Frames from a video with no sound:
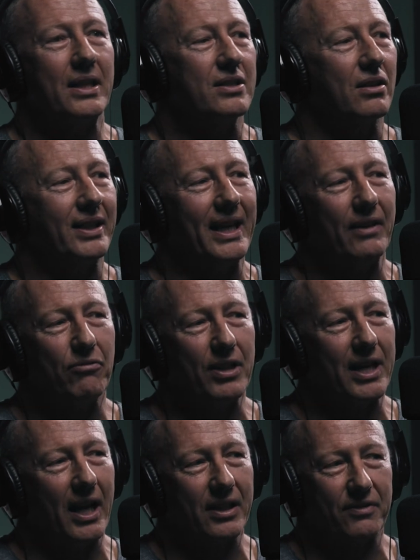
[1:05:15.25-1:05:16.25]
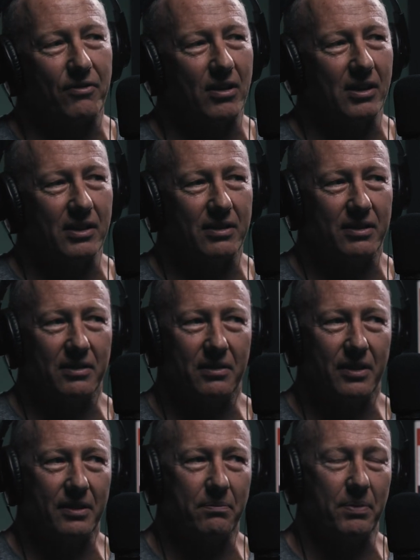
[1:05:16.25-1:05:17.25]
but it's like every catchphrase
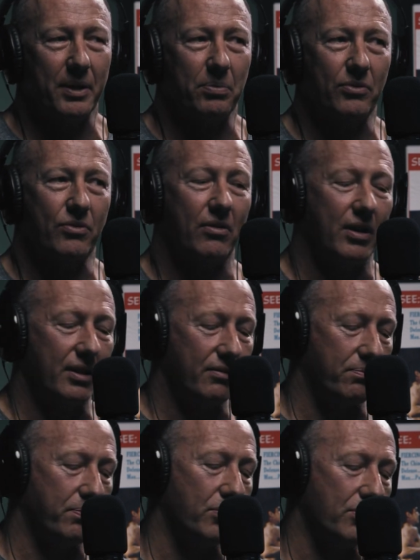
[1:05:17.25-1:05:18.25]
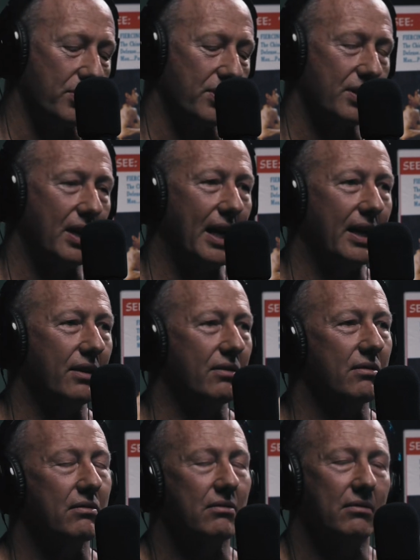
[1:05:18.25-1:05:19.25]
that people try to push.
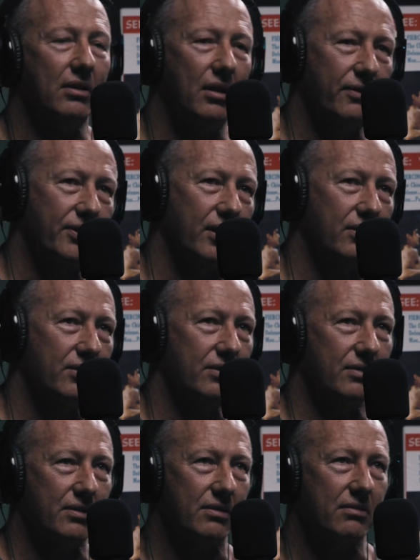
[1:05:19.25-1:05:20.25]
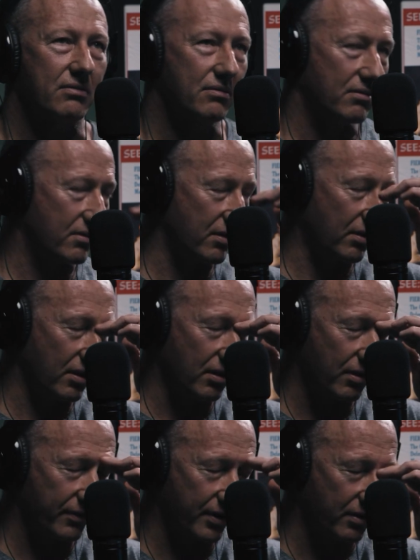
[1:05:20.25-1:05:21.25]
And life coaches,
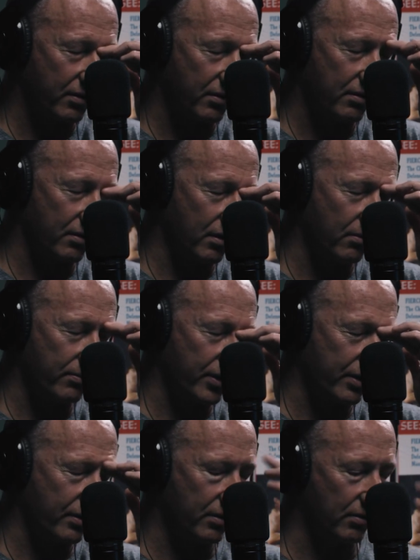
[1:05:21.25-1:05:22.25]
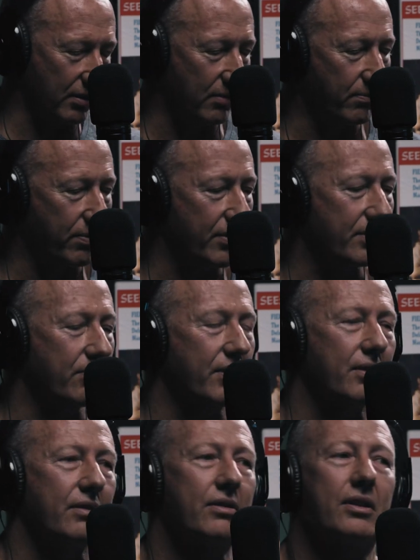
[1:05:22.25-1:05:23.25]
I'm just not impressed
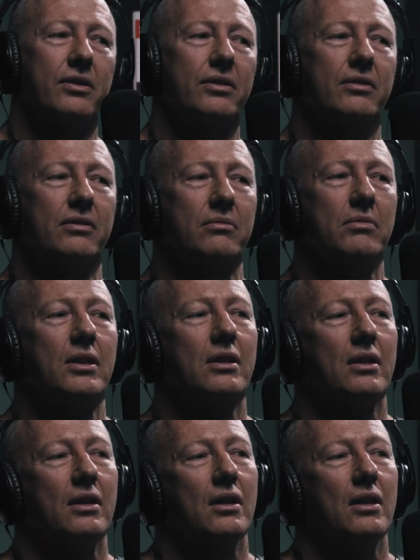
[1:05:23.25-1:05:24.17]
with the term.